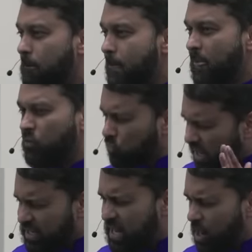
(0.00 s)
right
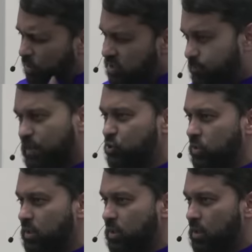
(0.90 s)
now especially,
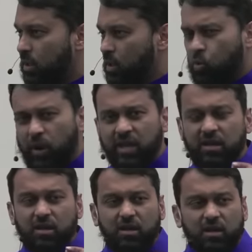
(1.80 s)
when
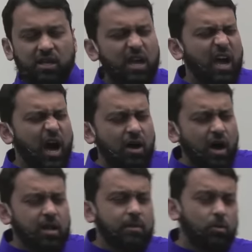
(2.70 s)
un,
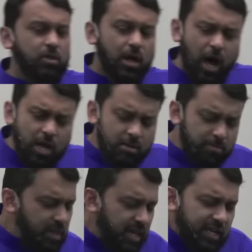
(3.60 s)
un,
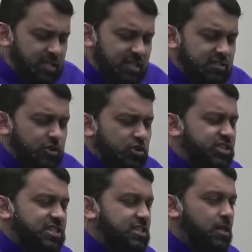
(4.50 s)
like it is
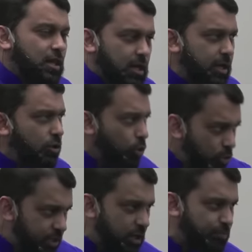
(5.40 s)
crystal clear who the
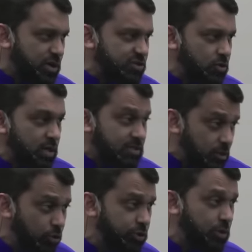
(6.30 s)
oppressor is and who the
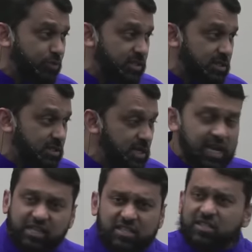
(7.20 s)
oppressed is.
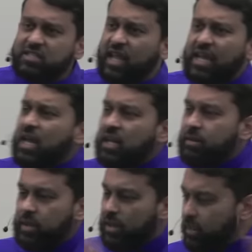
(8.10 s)
This is like
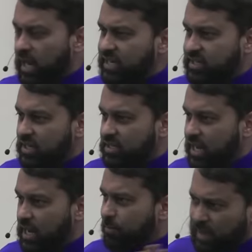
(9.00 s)
night and day,
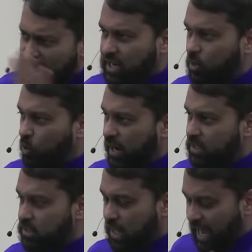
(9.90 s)
black and white.
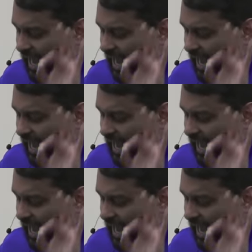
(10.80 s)
At